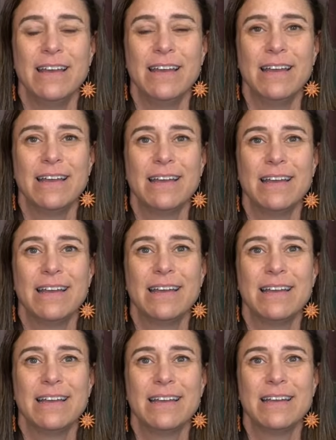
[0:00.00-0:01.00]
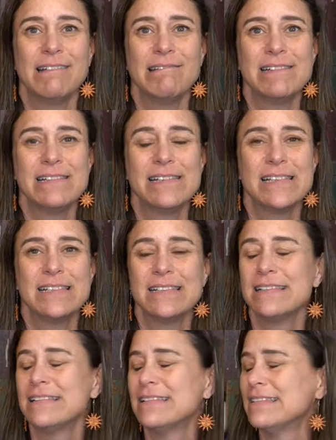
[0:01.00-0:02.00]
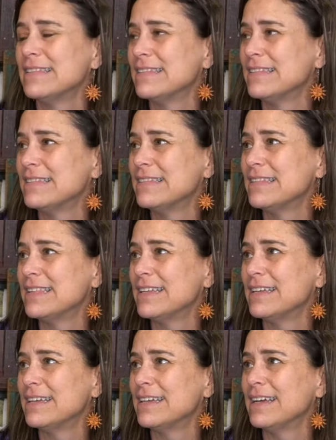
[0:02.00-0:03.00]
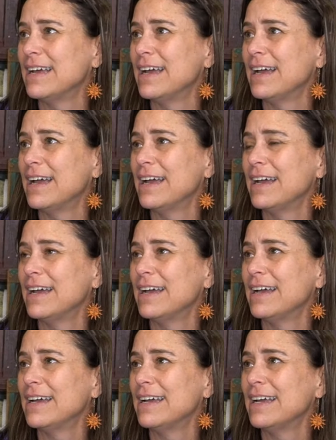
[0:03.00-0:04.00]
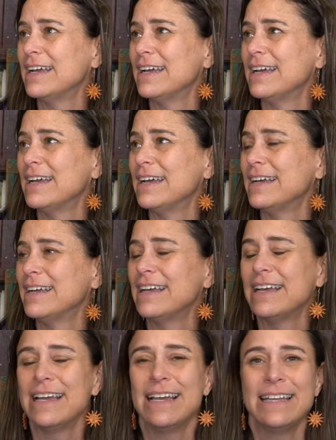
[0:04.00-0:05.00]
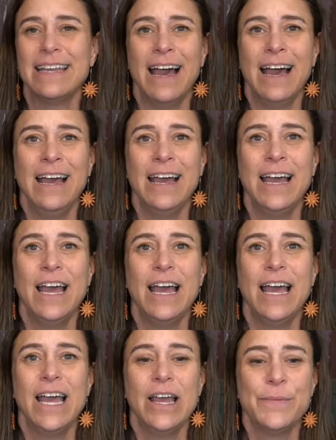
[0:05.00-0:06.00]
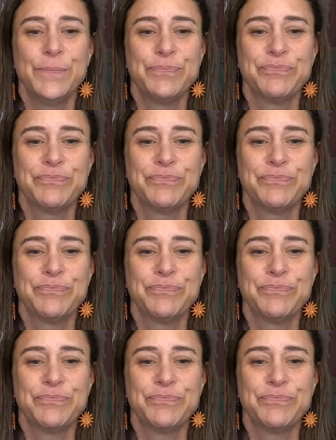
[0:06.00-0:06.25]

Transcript: [no speech]